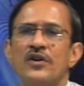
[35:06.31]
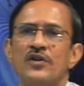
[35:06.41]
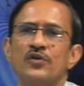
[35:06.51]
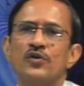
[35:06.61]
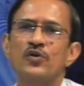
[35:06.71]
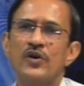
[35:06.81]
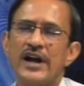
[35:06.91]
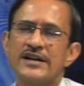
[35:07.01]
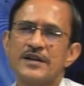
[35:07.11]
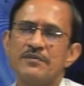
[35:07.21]
to look
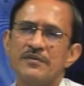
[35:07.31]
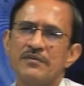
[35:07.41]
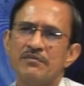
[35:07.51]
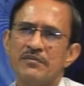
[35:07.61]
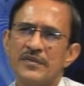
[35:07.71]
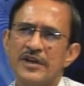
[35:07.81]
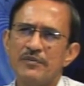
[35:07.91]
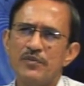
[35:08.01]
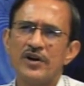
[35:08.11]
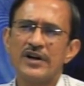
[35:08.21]
at some
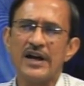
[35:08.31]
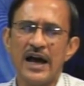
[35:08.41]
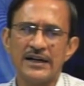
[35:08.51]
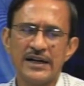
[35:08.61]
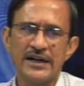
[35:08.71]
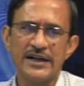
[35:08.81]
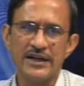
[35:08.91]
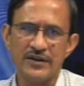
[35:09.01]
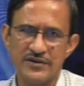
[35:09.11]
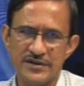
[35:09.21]
important
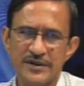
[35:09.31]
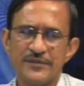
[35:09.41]
alternatives